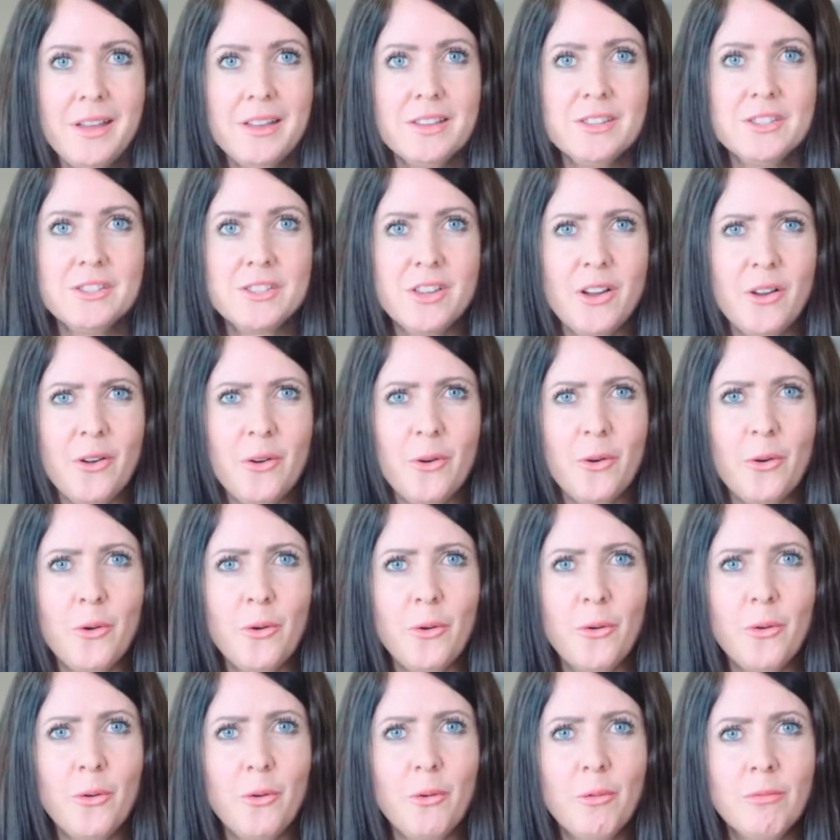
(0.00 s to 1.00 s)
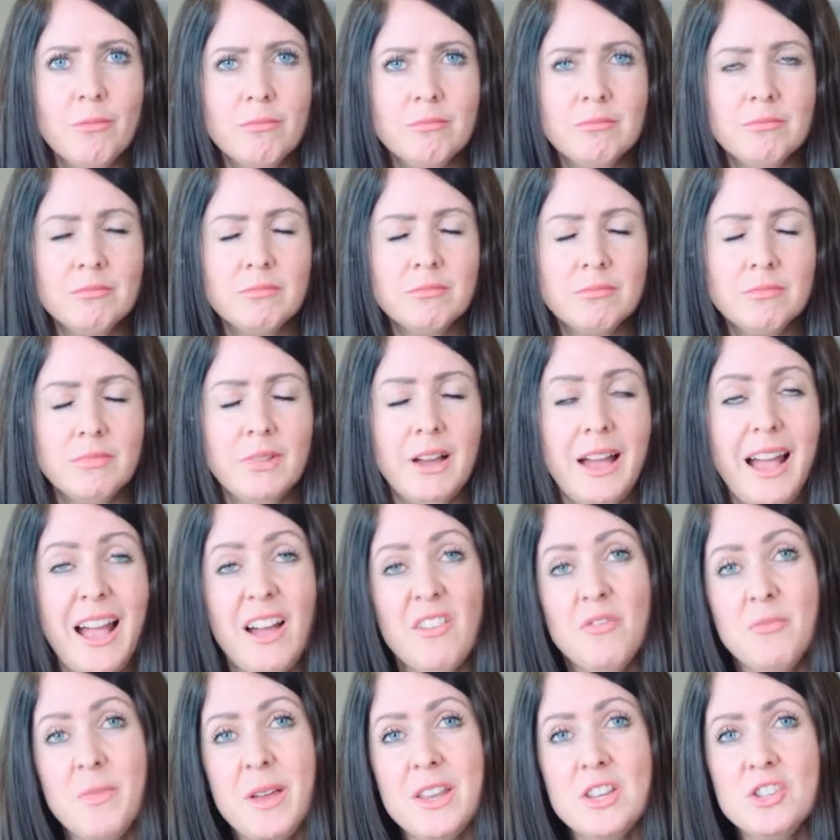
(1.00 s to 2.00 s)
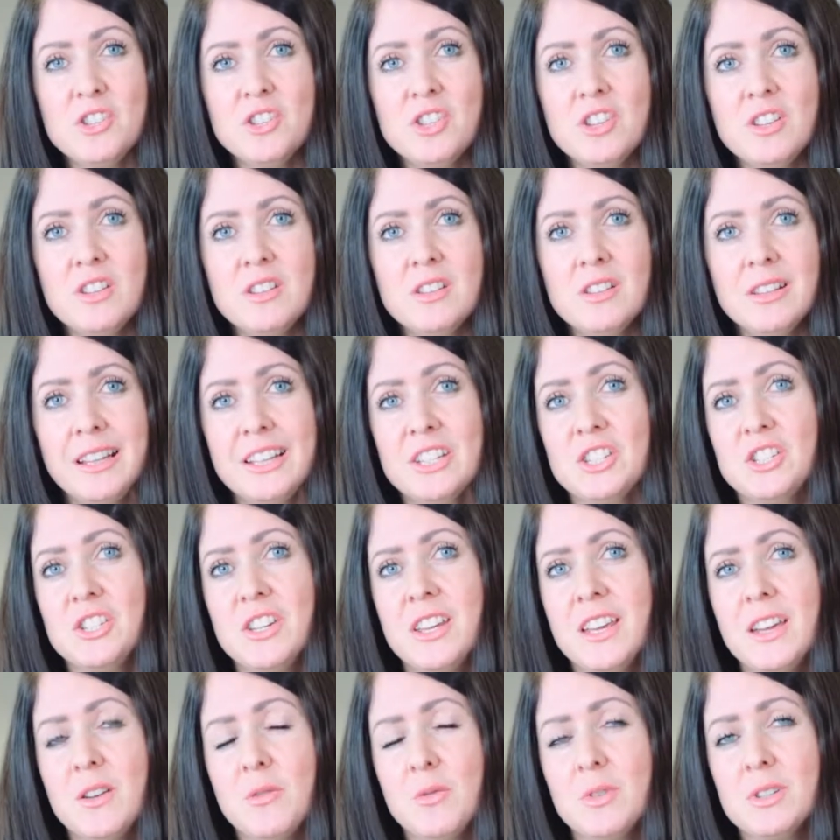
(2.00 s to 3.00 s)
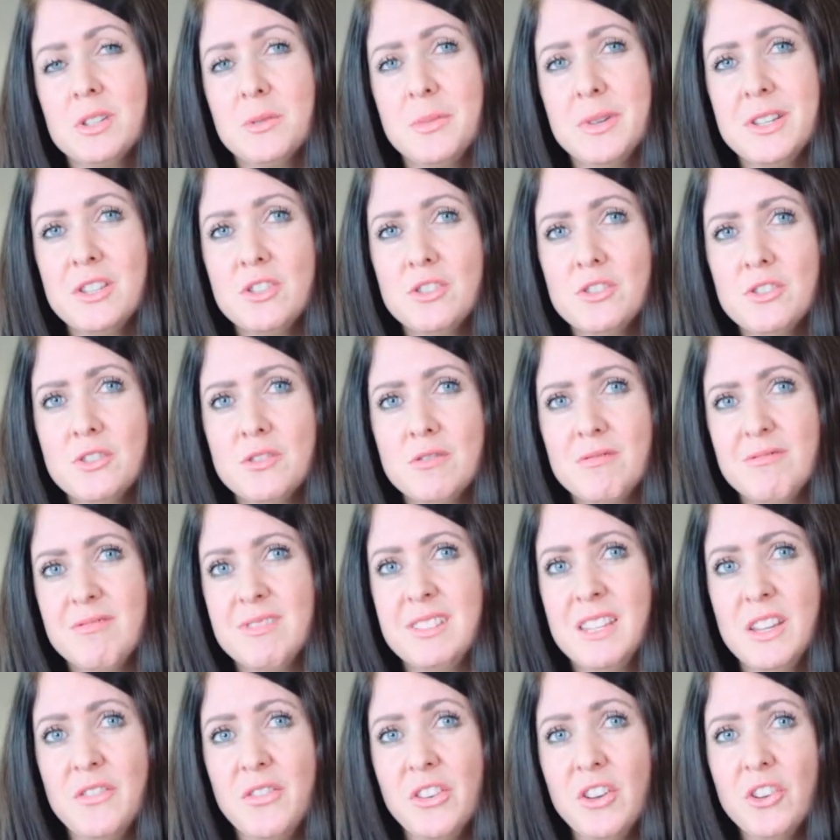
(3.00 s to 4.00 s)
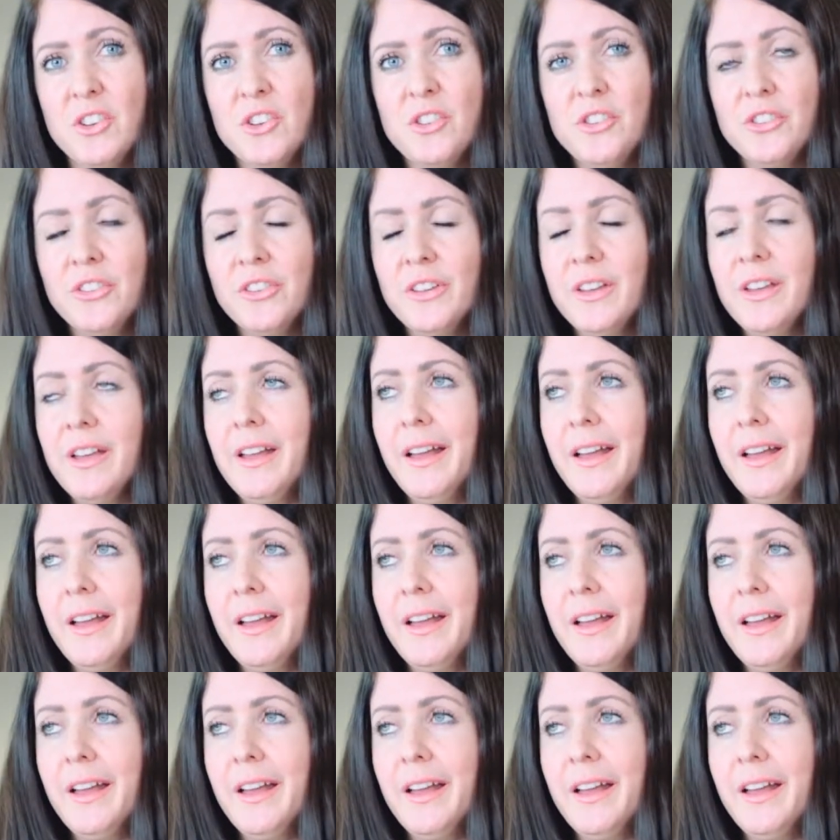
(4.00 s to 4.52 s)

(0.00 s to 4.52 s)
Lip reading: So I have mentioned last year was a bit difficult,